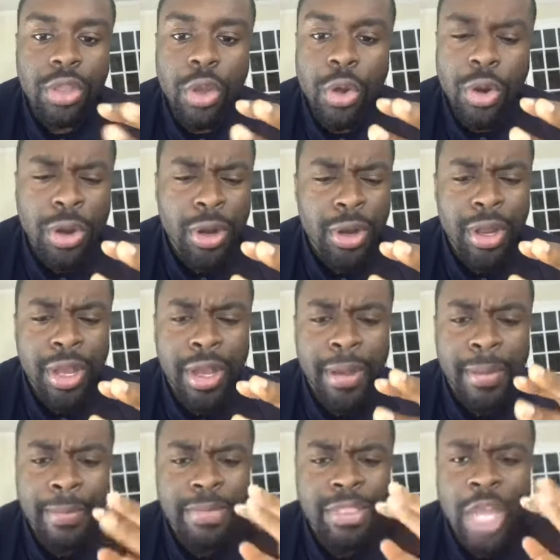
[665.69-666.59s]
or
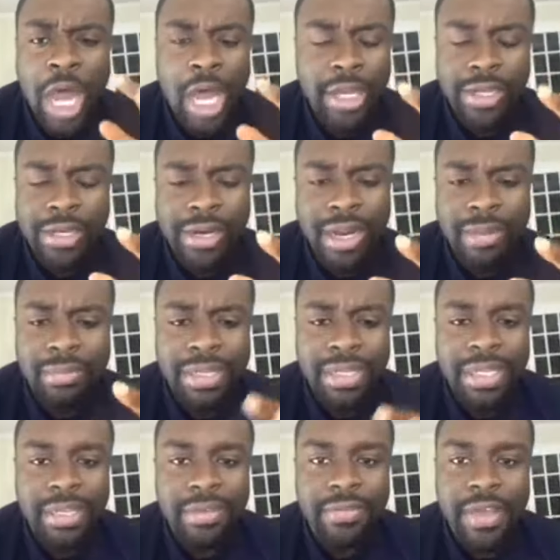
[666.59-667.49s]
uh, toddler, I
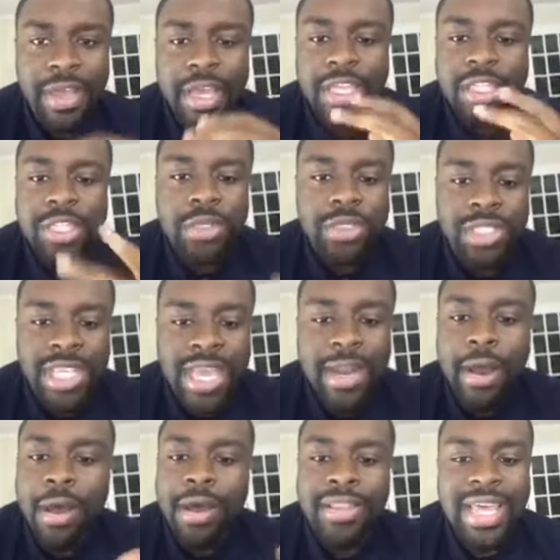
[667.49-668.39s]
believe. So
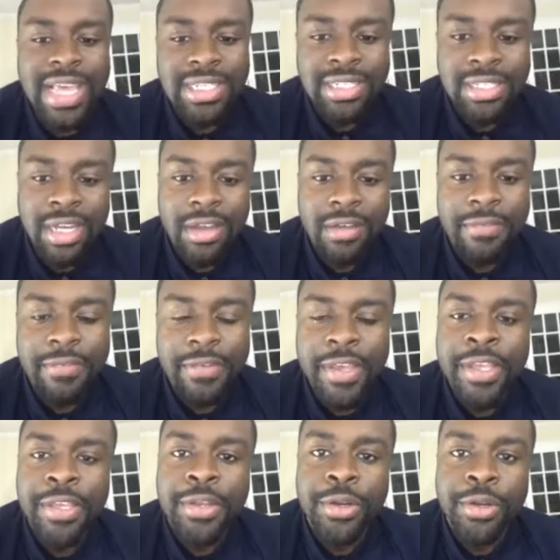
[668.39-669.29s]
set all that stuff
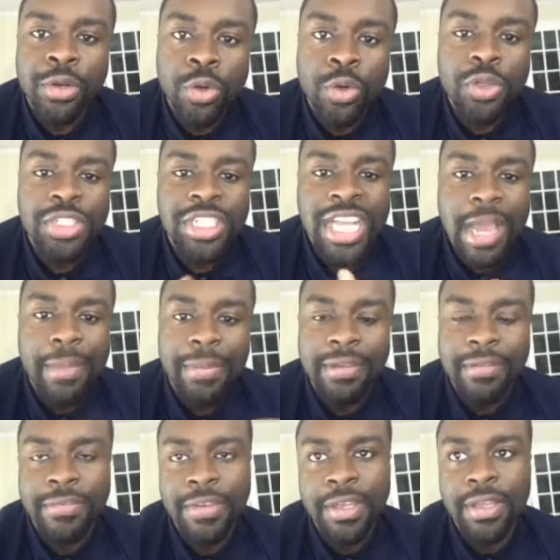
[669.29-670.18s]
in your Google
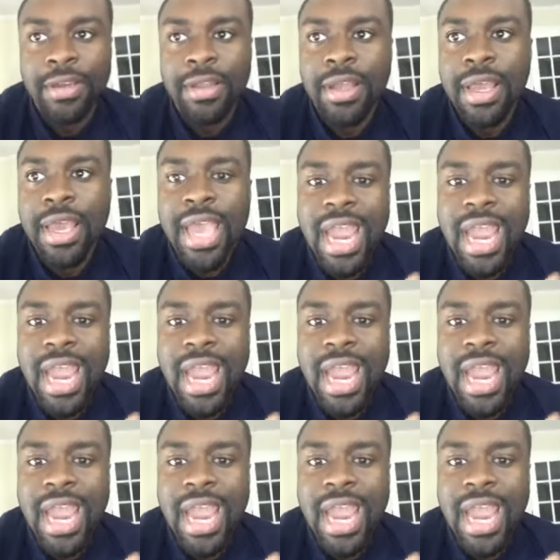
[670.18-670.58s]
Shopping feed.